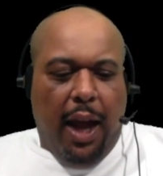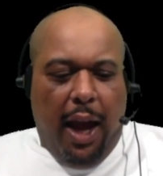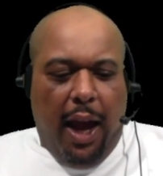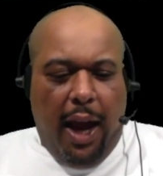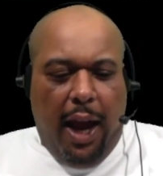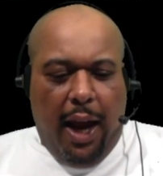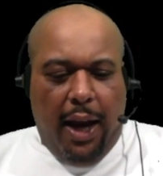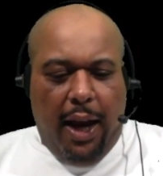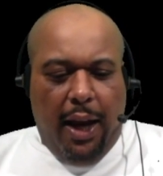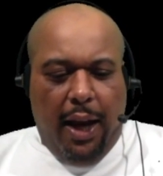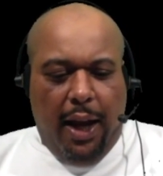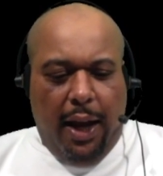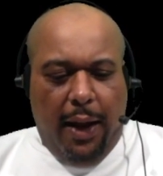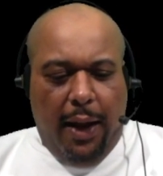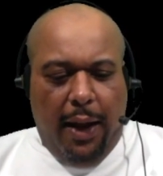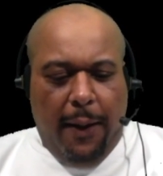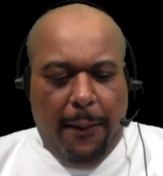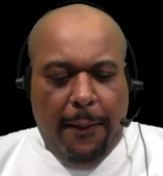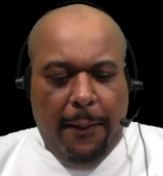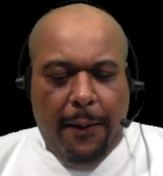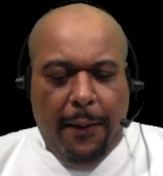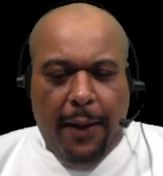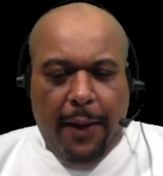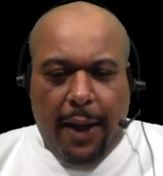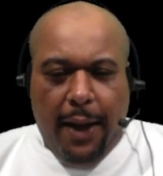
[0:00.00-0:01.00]
And
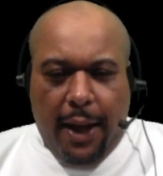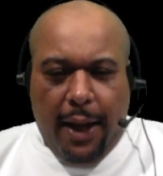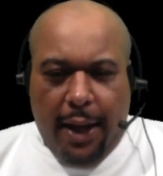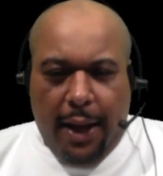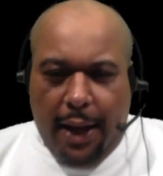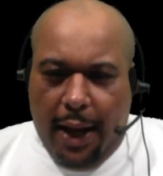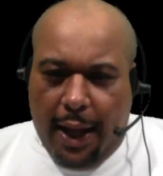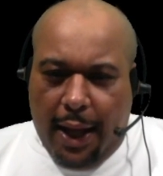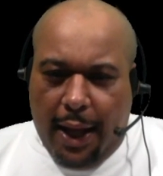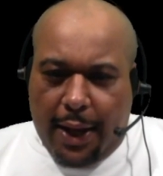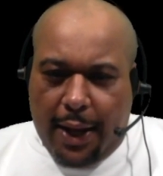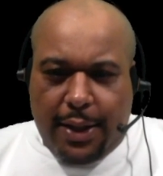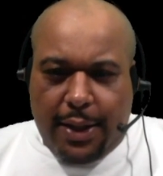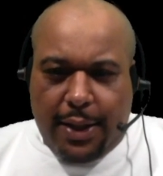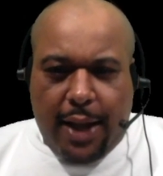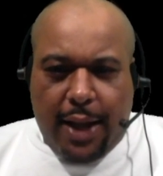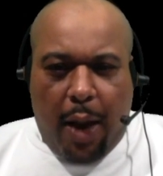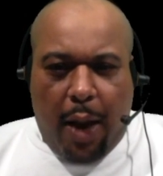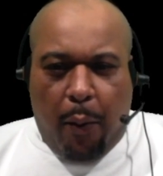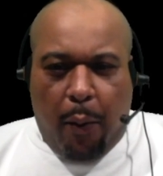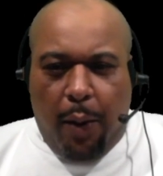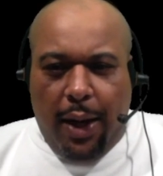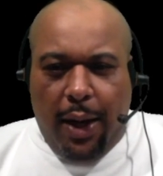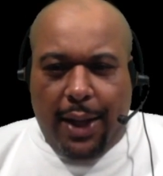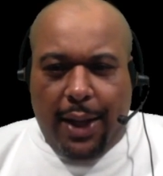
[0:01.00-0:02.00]
like you say,
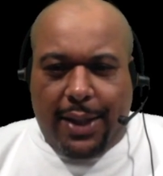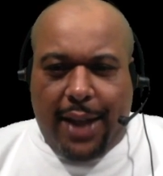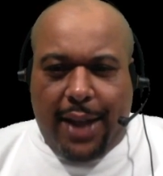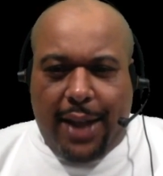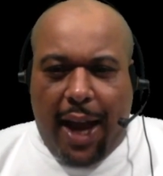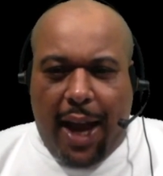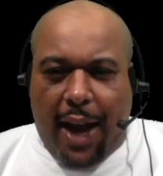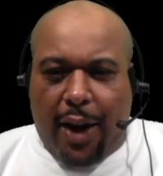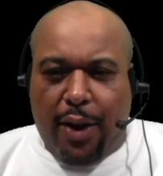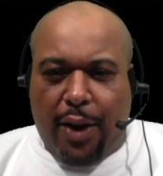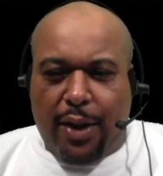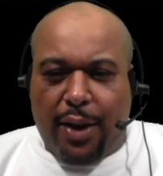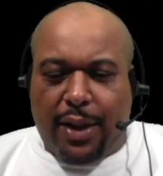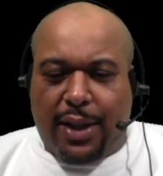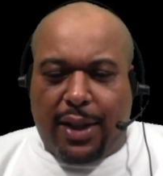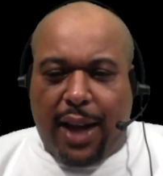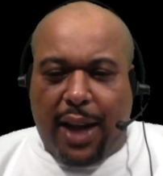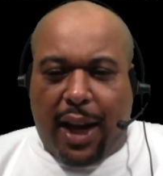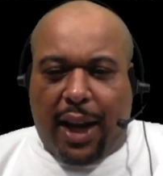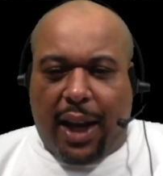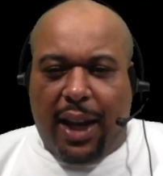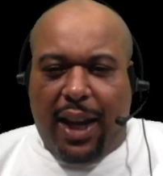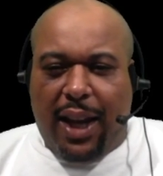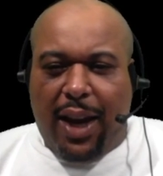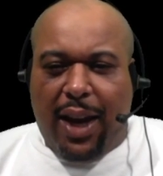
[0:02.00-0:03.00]
Willie Taggart,
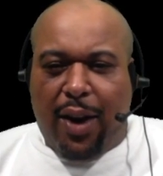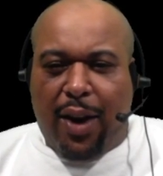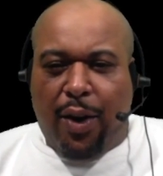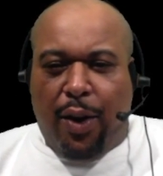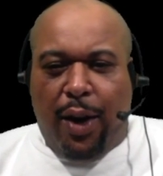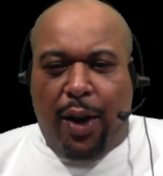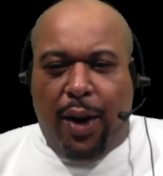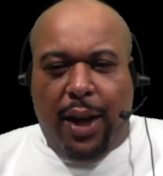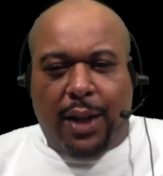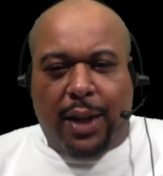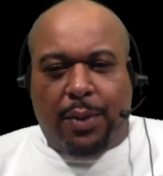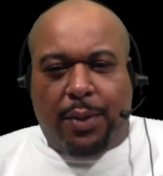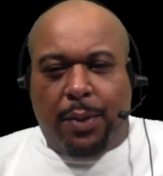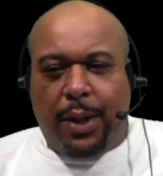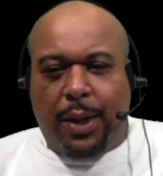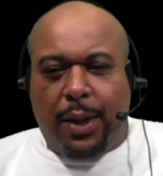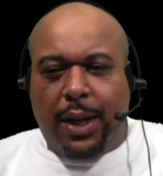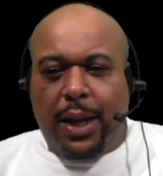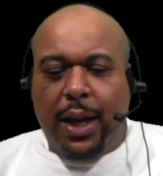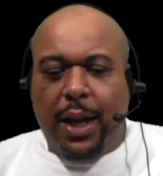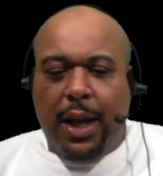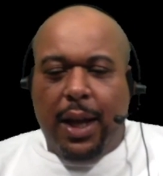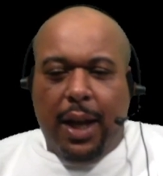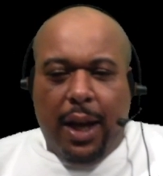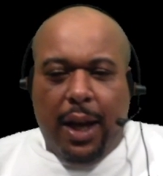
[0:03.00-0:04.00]
second year on this one.